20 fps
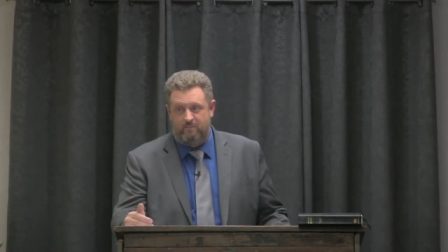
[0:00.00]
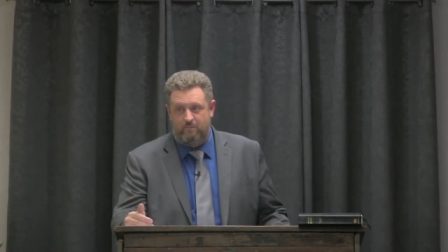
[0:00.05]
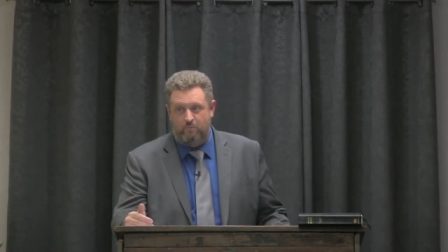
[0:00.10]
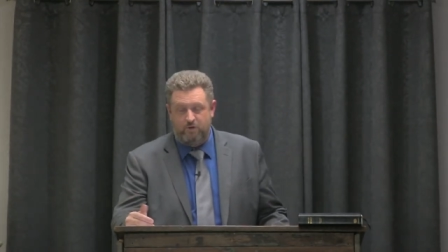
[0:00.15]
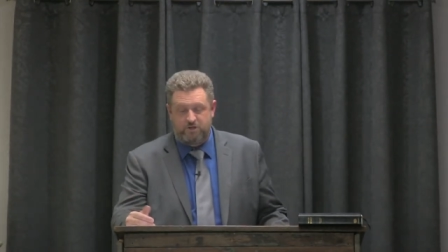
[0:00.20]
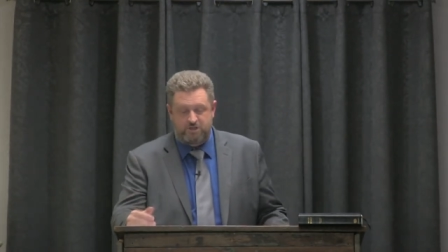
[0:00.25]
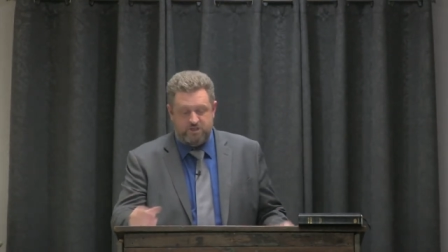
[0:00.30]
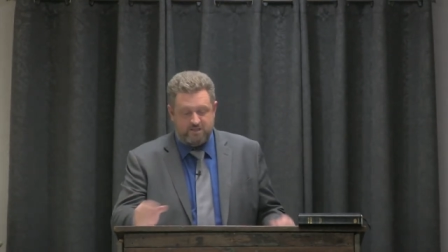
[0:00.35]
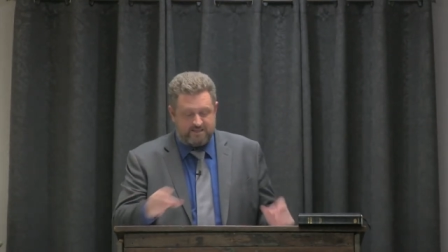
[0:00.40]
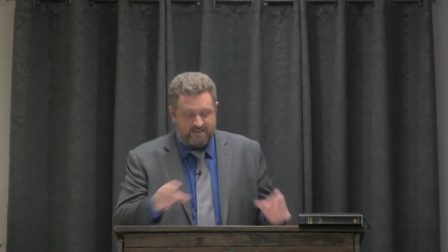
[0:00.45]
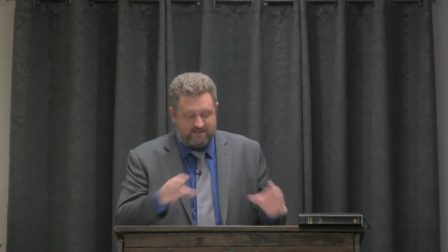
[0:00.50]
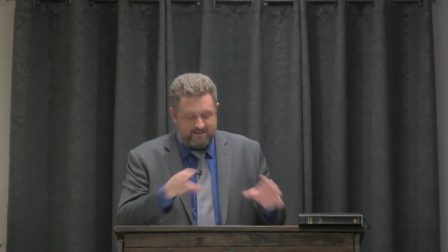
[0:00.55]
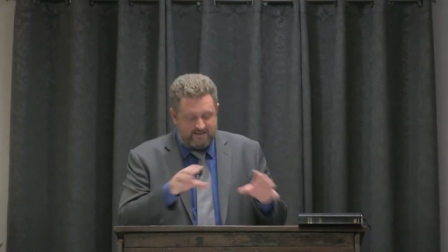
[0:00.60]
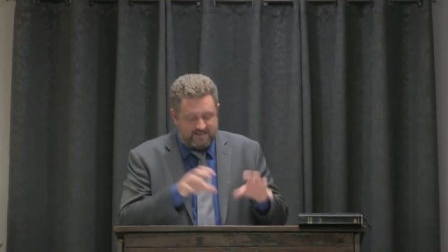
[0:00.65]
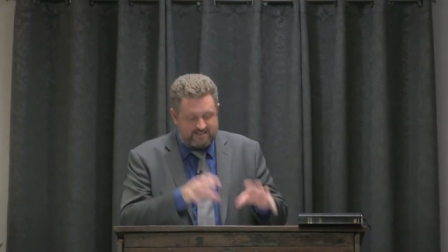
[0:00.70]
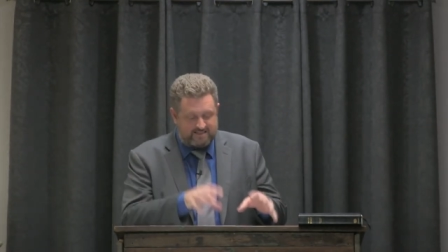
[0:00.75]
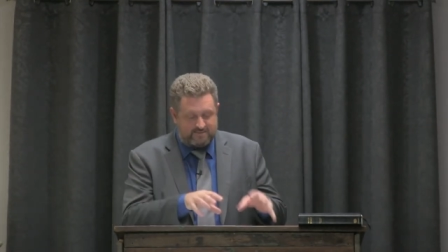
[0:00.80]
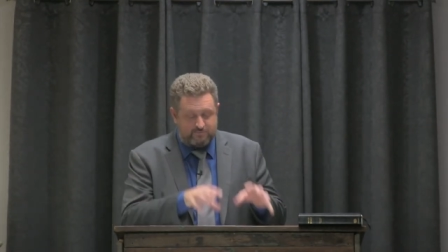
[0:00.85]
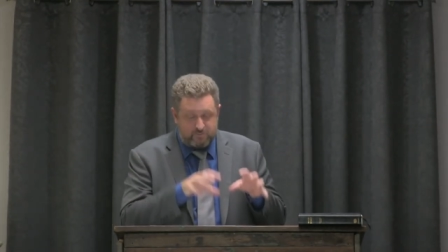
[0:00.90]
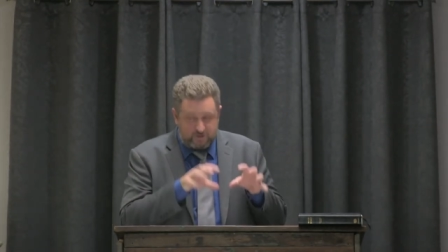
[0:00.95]
which is in
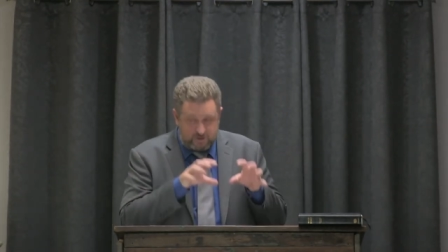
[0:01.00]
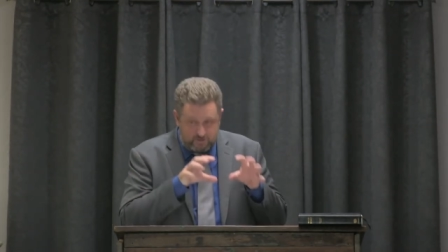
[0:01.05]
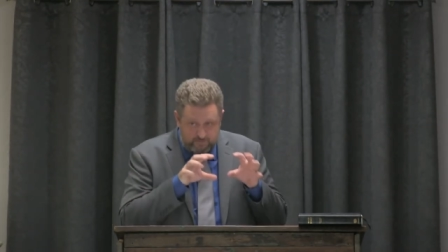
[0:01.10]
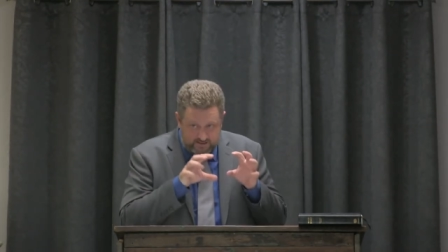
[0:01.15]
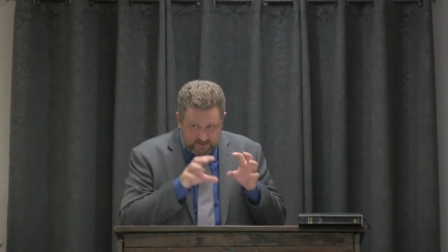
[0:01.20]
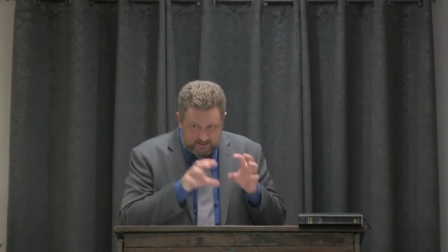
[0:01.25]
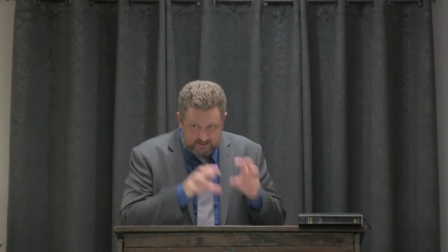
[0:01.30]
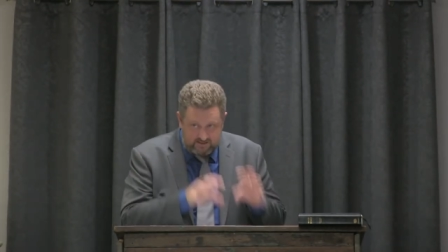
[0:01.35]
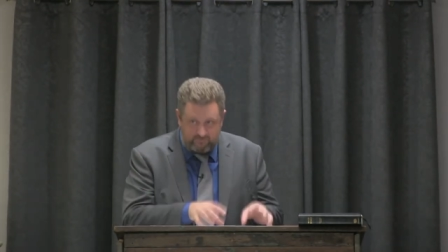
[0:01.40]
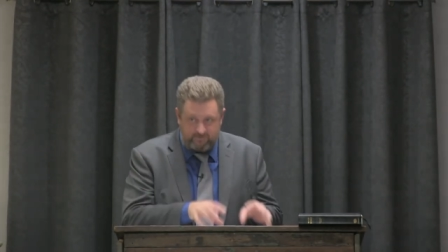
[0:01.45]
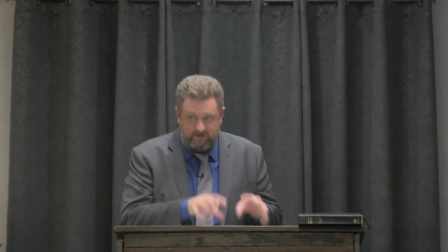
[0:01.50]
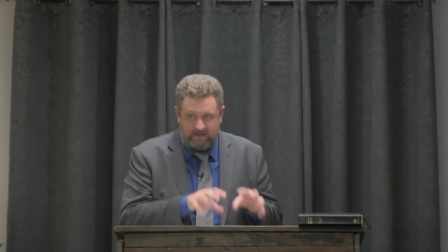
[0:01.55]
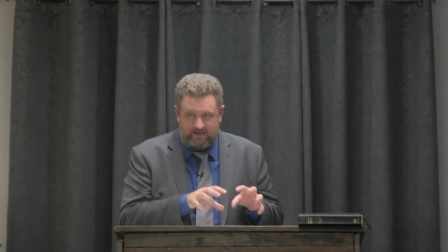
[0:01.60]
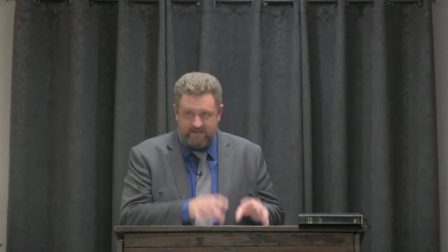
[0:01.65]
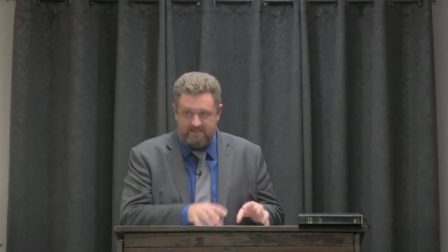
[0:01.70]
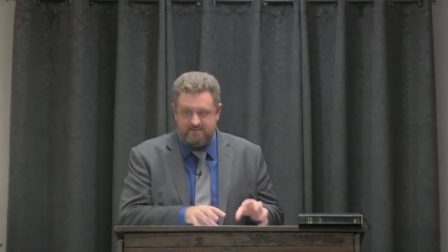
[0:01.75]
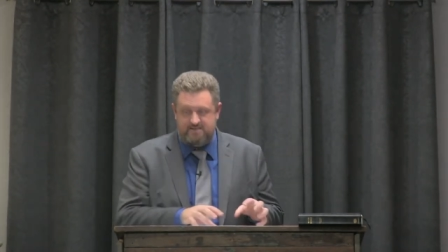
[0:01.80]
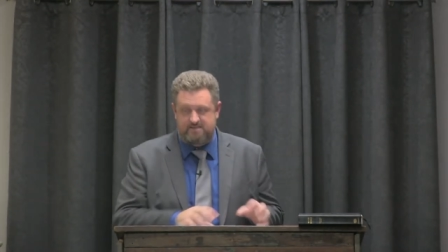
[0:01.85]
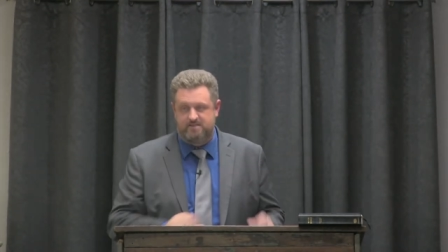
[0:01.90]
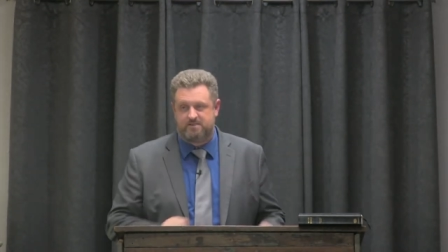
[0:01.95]
this specific
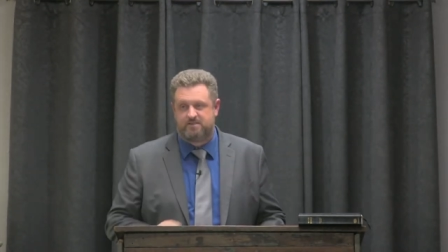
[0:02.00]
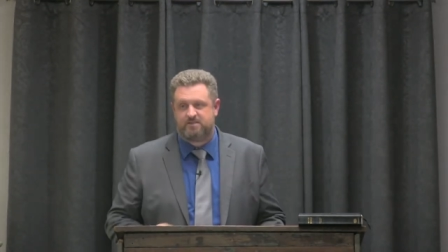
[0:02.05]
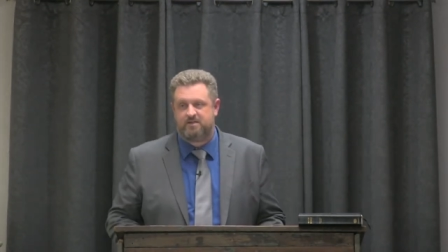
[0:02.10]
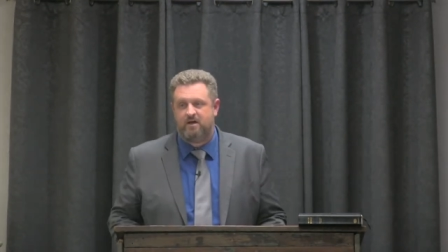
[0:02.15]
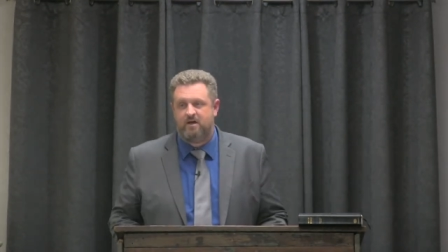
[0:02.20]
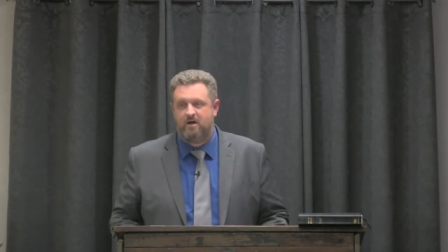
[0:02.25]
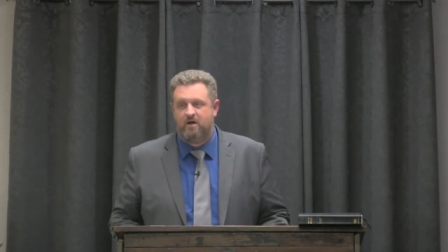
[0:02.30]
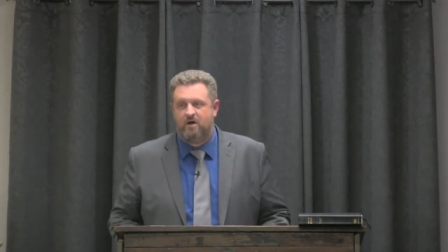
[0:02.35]
instance,